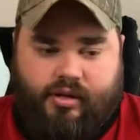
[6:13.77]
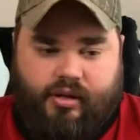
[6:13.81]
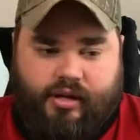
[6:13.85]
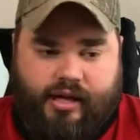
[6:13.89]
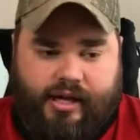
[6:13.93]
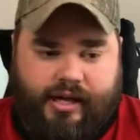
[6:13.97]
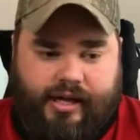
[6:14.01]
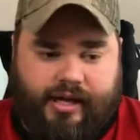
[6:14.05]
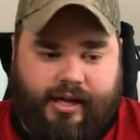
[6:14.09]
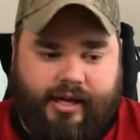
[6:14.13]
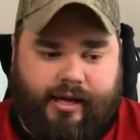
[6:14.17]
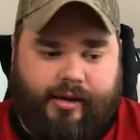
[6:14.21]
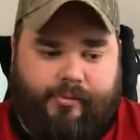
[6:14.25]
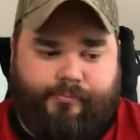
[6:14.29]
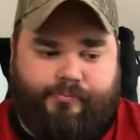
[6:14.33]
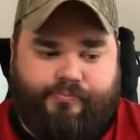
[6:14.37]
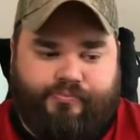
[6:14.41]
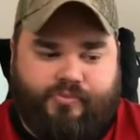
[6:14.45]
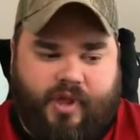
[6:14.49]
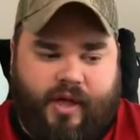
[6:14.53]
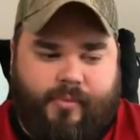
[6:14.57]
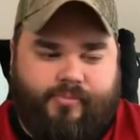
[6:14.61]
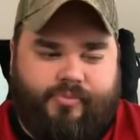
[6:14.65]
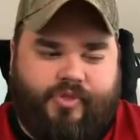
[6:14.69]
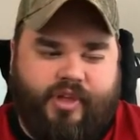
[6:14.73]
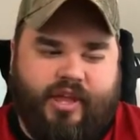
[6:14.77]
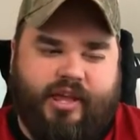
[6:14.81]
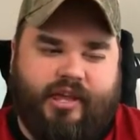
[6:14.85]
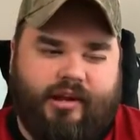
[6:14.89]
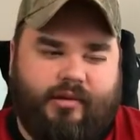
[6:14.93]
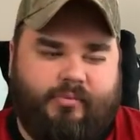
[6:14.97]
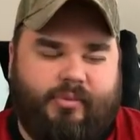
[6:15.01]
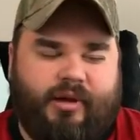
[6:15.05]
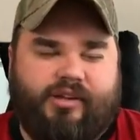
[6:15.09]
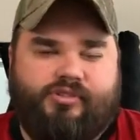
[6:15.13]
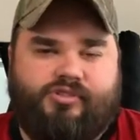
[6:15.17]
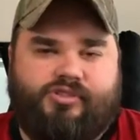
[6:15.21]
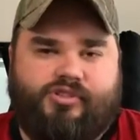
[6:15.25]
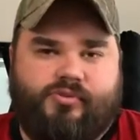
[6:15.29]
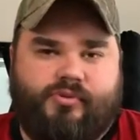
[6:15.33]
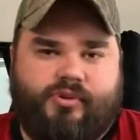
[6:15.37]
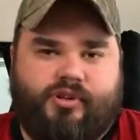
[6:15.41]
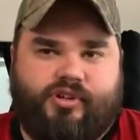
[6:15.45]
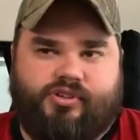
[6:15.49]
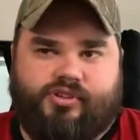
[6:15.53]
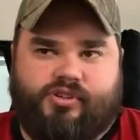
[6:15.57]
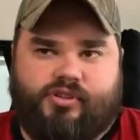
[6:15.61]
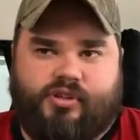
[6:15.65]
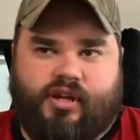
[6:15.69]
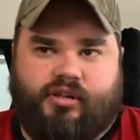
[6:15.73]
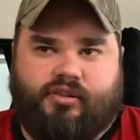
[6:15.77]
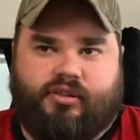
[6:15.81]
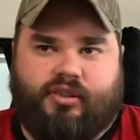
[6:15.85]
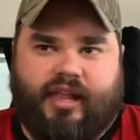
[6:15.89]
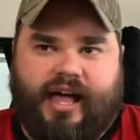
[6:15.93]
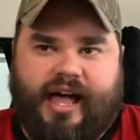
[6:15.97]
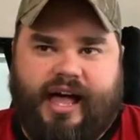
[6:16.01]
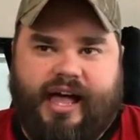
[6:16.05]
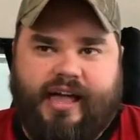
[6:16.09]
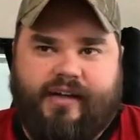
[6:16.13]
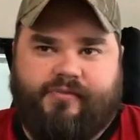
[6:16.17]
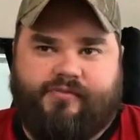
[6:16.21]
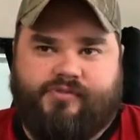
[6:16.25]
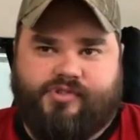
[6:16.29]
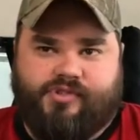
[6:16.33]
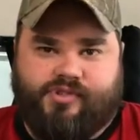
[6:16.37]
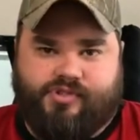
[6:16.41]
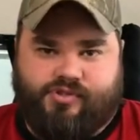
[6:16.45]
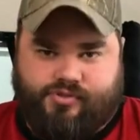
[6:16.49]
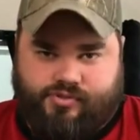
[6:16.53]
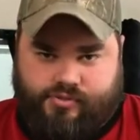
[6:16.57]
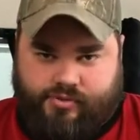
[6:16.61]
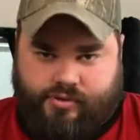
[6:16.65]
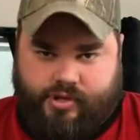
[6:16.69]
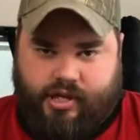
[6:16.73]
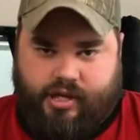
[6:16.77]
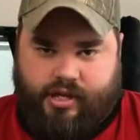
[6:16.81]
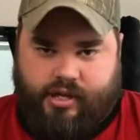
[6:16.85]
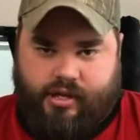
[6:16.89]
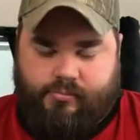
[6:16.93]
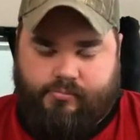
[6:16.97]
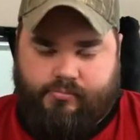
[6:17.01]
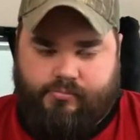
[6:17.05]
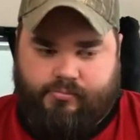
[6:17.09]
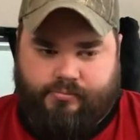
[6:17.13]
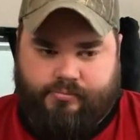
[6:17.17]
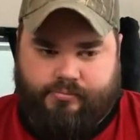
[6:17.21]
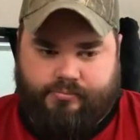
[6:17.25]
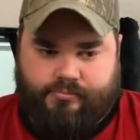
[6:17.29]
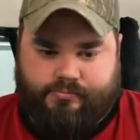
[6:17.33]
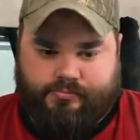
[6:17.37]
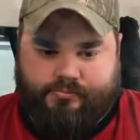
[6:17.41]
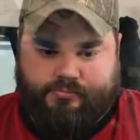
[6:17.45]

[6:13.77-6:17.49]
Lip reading: I'm thinking about doing a live stream.